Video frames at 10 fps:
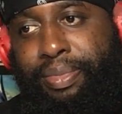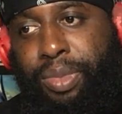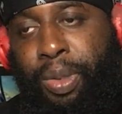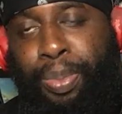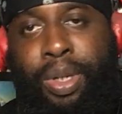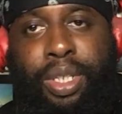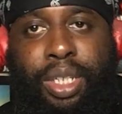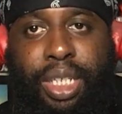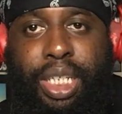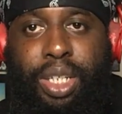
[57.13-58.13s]
some
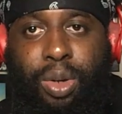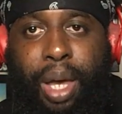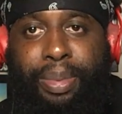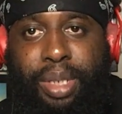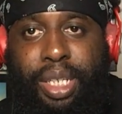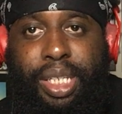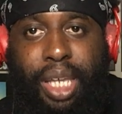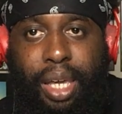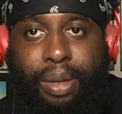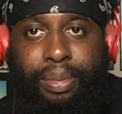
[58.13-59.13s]
prisoners just so happen to
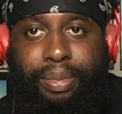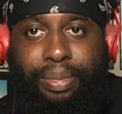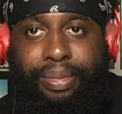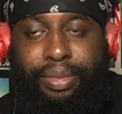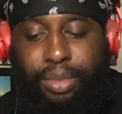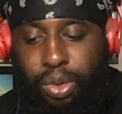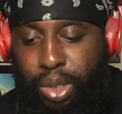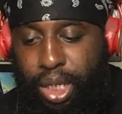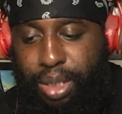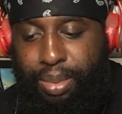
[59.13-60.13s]
escape I'm
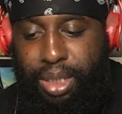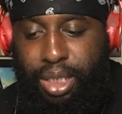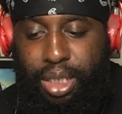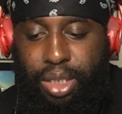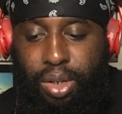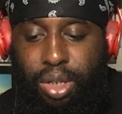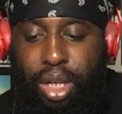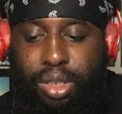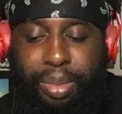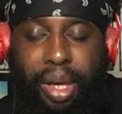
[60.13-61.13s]
ready to basically tell
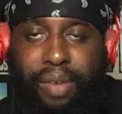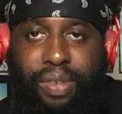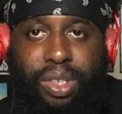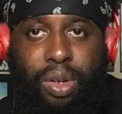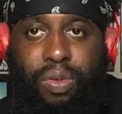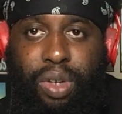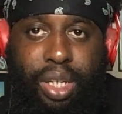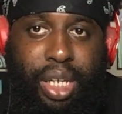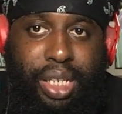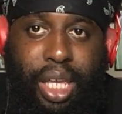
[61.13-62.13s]
y'all some convicts on the run.
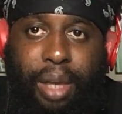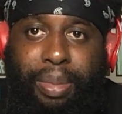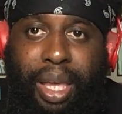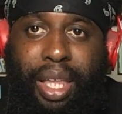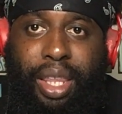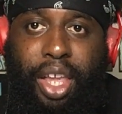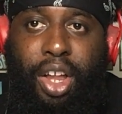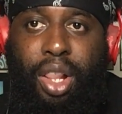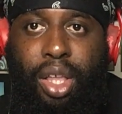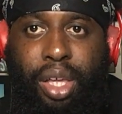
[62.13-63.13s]
They escaped, and
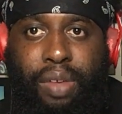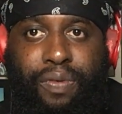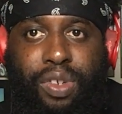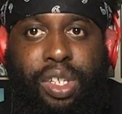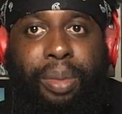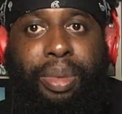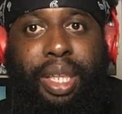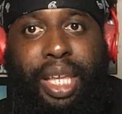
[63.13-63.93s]
they're looking for something